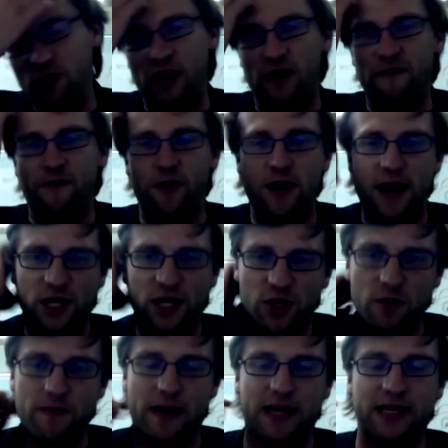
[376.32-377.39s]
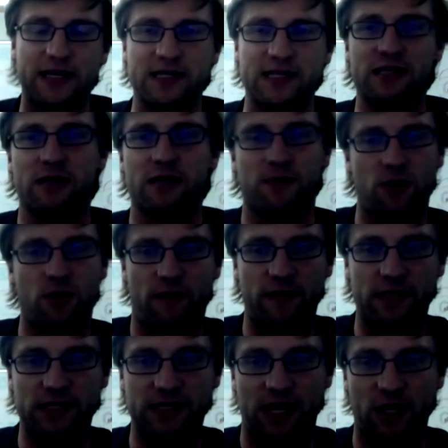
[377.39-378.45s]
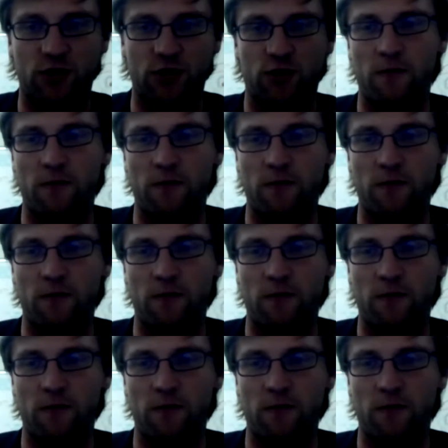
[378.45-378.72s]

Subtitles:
for a national banking system, you have a central